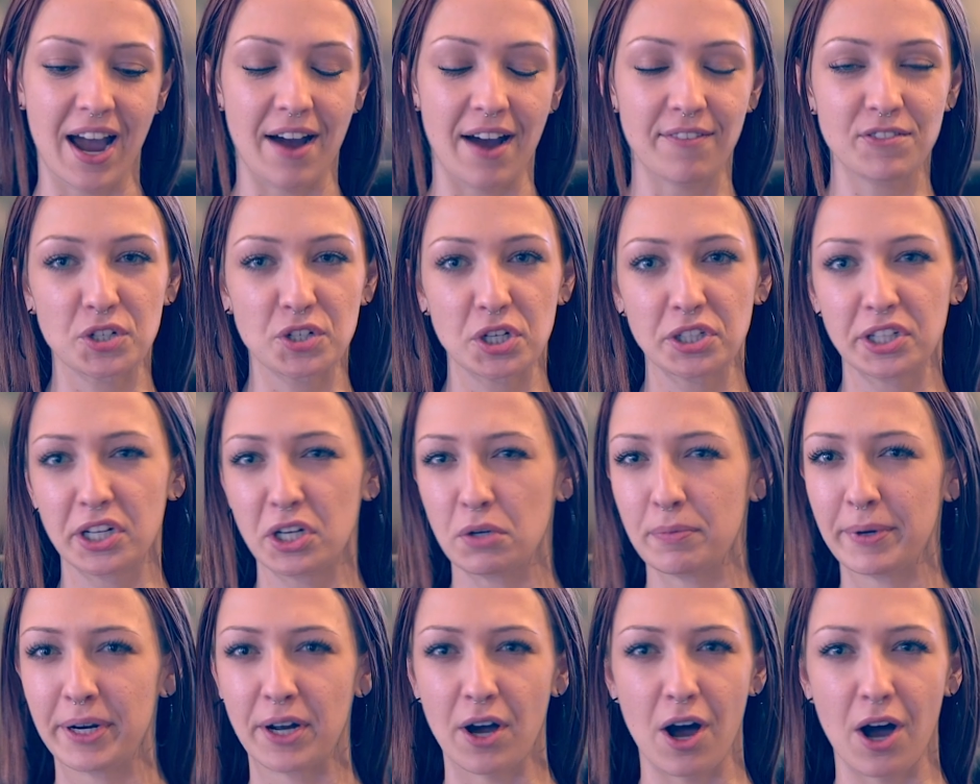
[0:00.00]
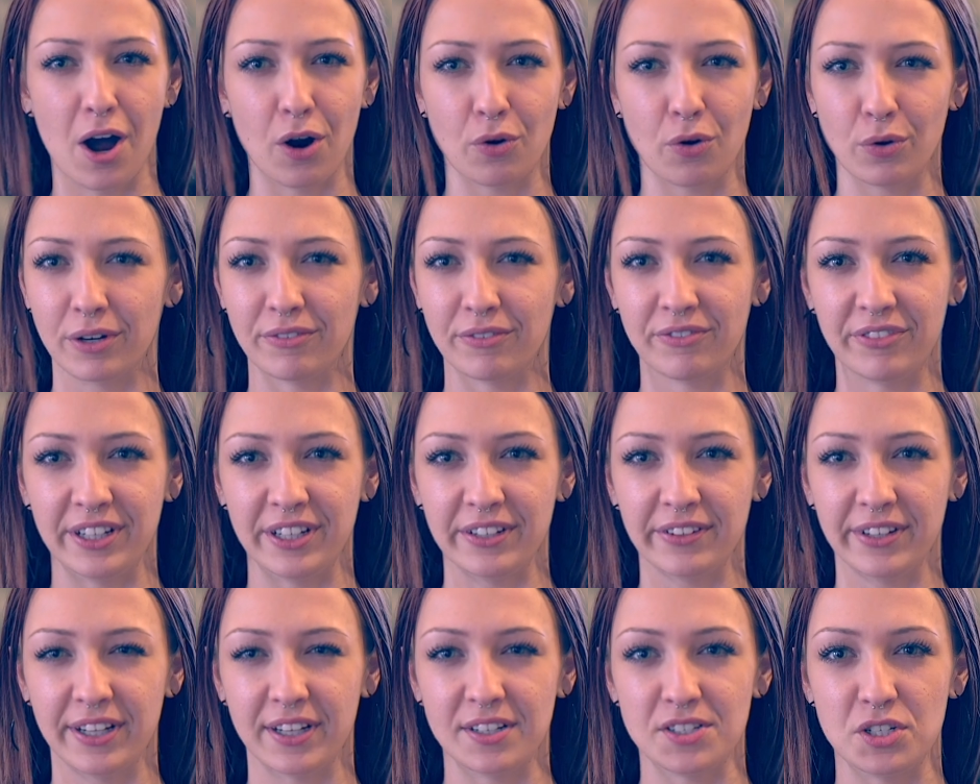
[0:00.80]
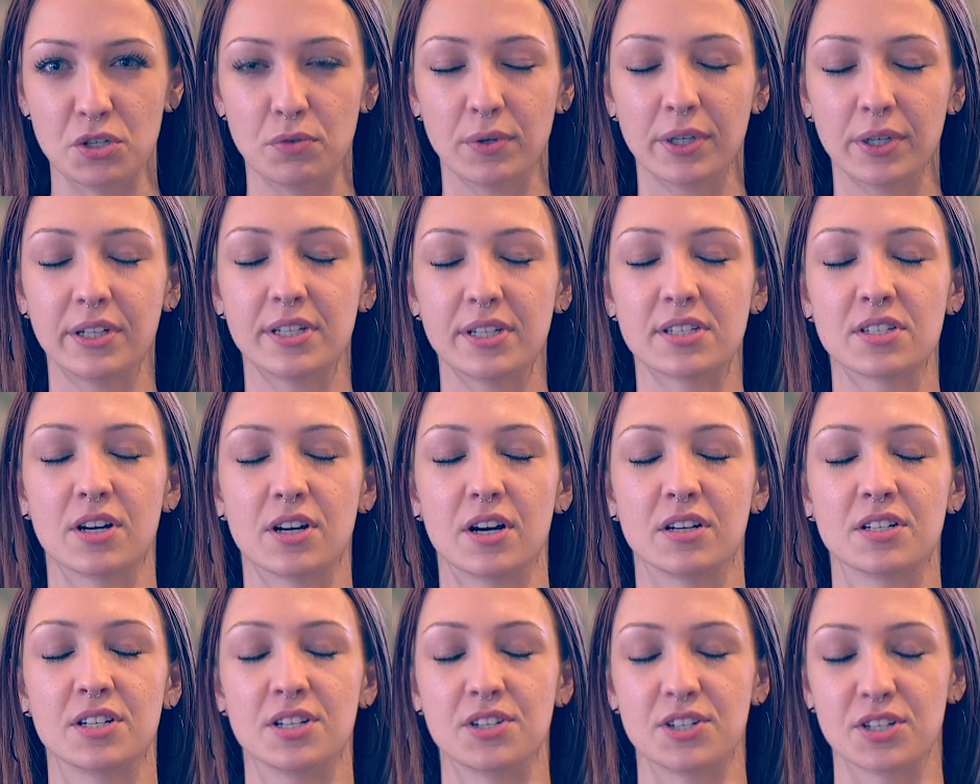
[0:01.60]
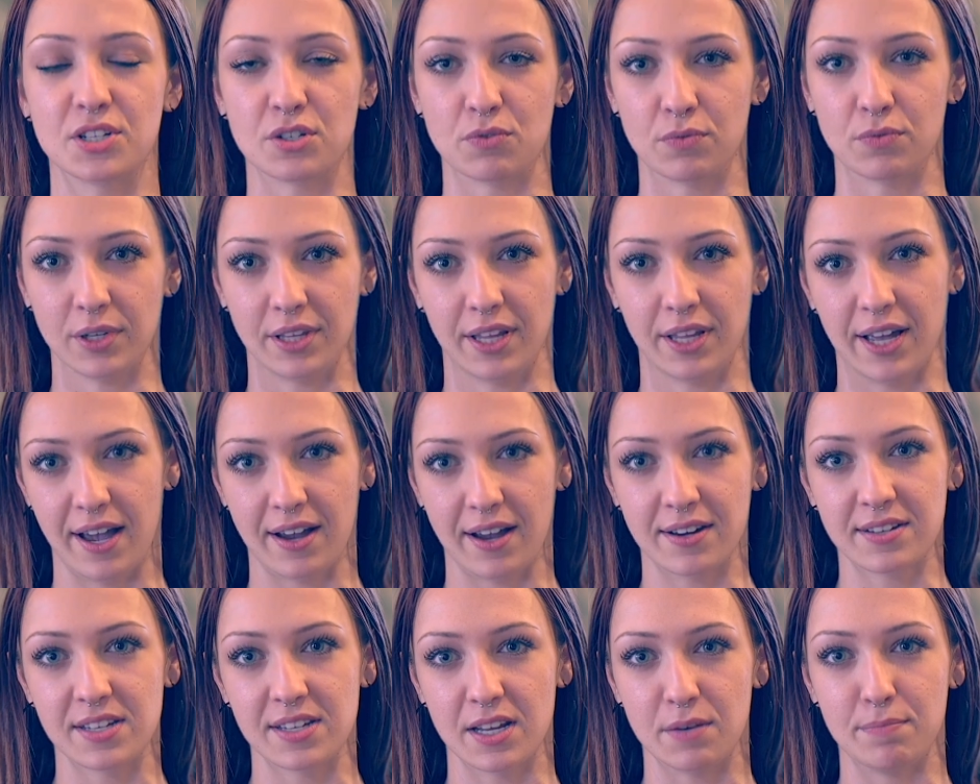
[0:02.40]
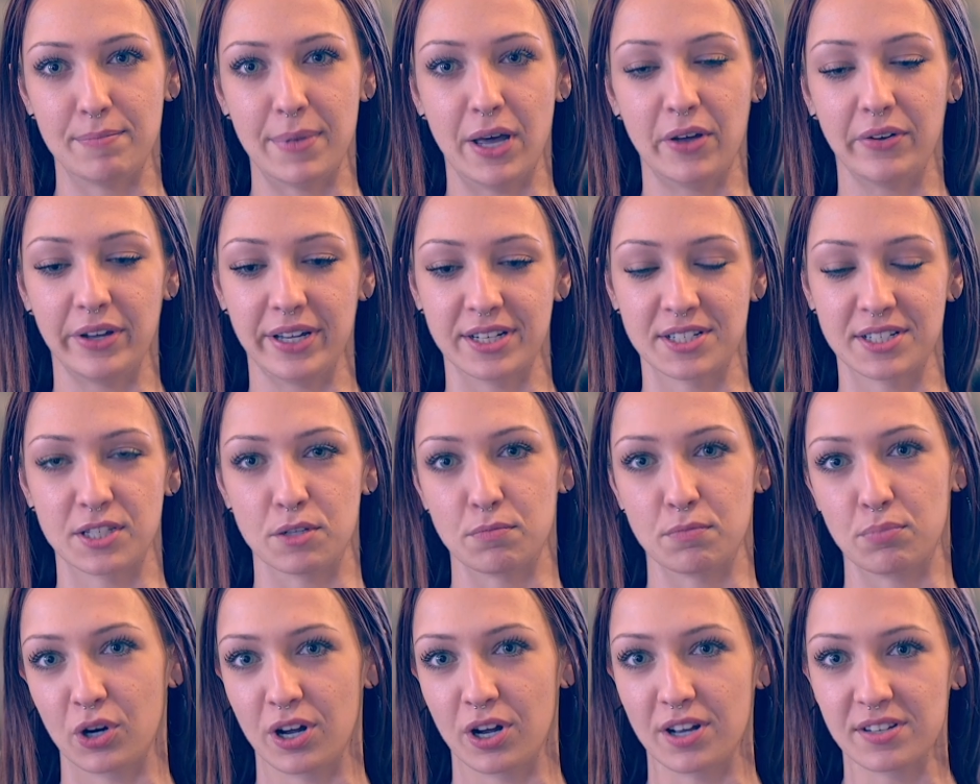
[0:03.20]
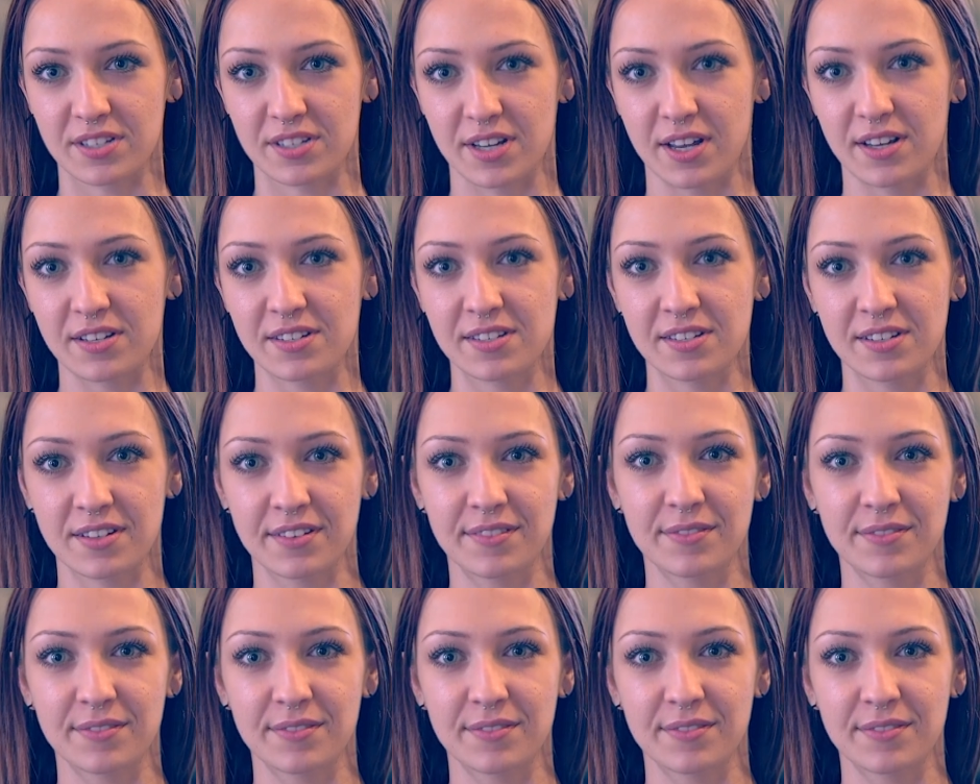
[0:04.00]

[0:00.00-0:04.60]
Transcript: After a little bit of awkward feelings, you really start to just relax and melt into the process.